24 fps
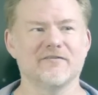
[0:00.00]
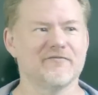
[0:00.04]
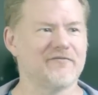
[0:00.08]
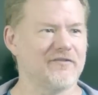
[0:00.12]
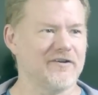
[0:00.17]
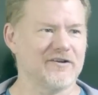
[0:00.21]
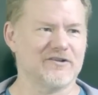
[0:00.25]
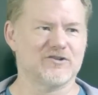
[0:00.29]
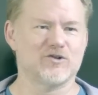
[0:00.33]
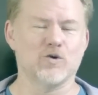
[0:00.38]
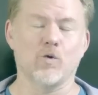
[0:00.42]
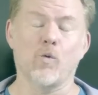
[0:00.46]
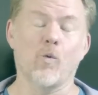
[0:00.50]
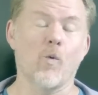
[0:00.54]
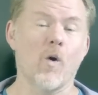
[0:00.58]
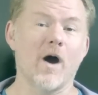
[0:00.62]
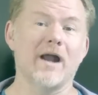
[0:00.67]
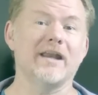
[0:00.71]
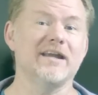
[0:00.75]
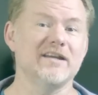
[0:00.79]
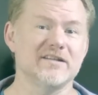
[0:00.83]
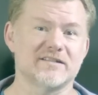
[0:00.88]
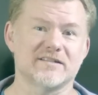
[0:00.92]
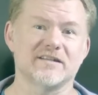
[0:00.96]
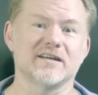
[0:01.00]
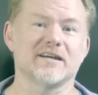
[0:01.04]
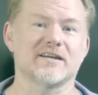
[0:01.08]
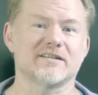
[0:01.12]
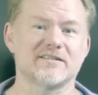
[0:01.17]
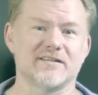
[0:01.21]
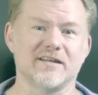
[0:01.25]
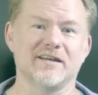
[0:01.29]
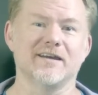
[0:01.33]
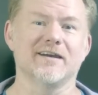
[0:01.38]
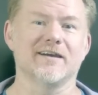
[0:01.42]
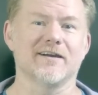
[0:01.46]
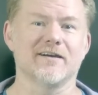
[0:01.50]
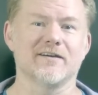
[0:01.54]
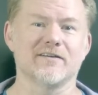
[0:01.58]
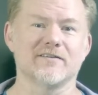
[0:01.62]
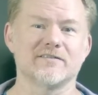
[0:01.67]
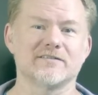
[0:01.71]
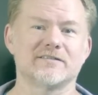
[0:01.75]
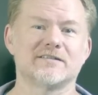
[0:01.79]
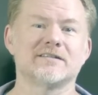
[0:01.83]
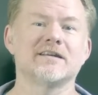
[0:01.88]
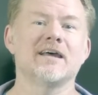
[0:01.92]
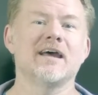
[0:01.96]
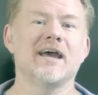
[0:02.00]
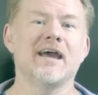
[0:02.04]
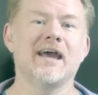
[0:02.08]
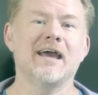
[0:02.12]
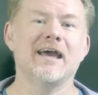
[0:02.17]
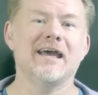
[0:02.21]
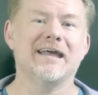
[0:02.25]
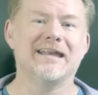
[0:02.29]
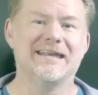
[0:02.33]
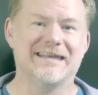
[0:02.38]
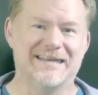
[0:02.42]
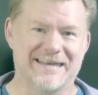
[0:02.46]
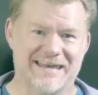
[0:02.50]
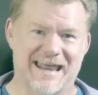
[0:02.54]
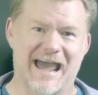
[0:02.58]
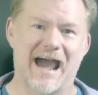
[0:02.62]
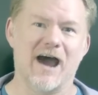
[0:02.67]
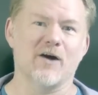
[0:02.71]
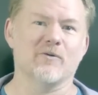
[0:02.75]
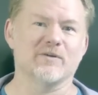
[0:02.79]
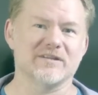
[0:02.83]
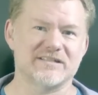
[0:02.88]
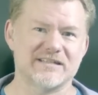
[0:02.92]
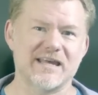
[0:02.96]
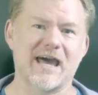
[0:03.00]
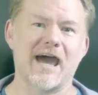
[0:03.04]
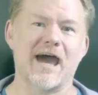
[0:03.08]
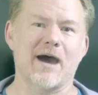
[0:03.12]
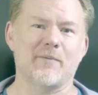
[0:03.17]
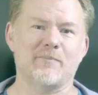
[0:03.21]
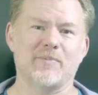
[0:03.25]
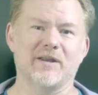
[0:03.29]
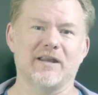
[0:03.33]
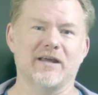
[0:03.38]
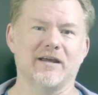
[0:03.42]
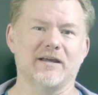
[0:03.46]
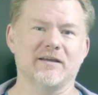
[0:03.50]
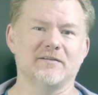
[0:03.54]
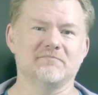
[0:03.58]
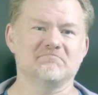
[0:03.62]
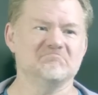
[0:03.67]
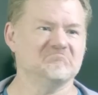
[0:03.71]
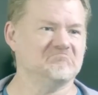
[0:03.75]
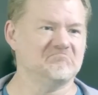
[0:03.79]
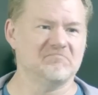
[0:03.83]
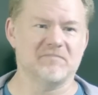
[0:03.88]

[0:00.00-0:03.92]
for 26 years. Now it's happening.